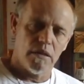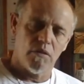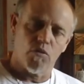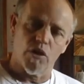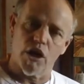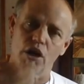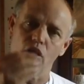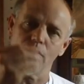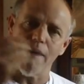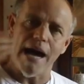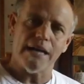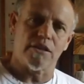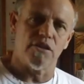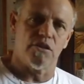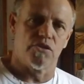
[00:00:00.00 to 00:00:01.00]
We're going to go
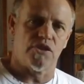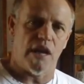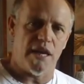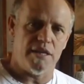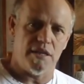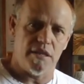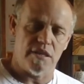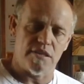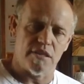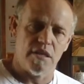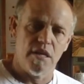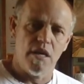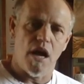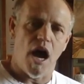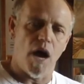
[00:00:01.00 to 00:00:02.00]
back to those ideas.
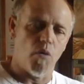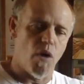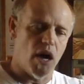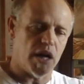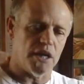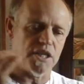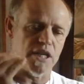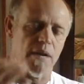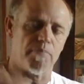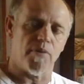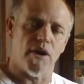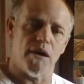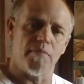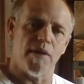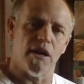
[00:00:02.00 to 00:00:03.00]
I want
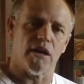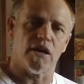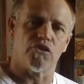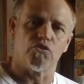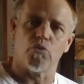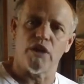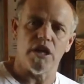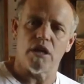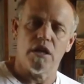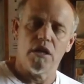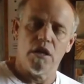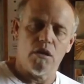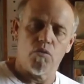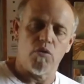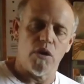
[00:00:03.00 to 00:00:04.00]
contemporary Americans. We
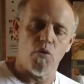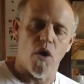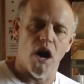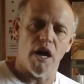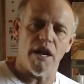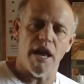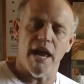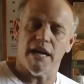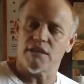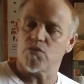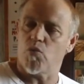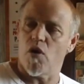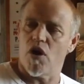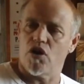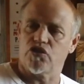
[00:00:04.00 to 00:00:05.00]
want
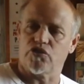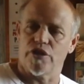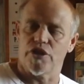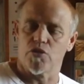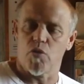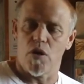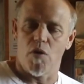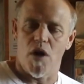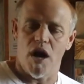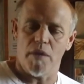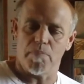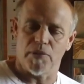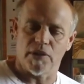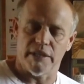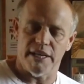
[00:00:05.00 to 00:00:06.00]
ex-Wall Streeters. We
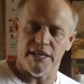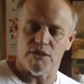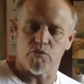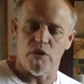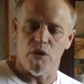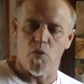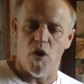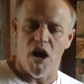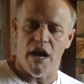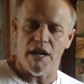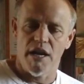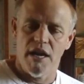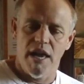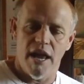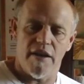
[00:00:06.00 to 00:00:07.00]
want police. We
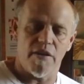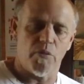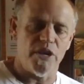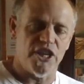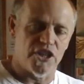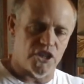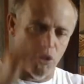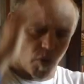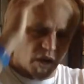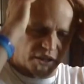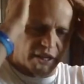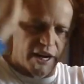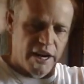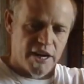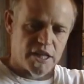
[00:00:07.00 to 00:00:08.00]
just don't want
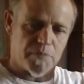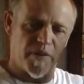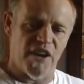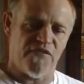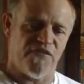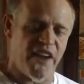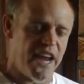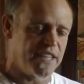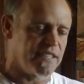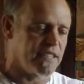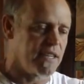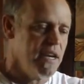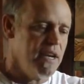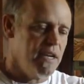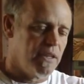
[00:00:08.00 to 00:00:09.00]
the hairsprayed fakes.
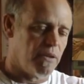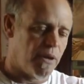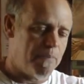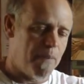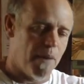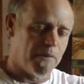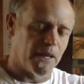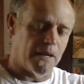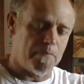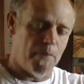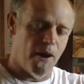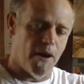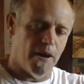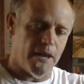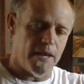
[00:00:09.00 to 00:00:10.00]
It's the Republican
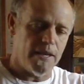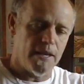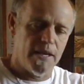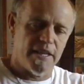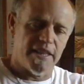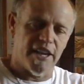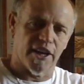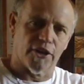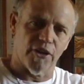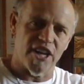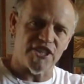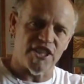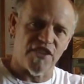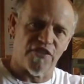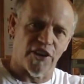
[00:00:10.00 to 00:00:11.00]
Party, the
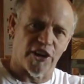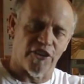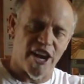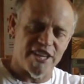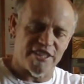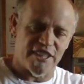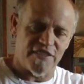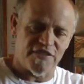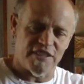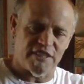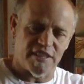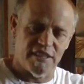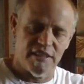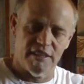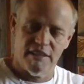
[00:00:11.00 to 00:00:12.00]
aggressive regressives.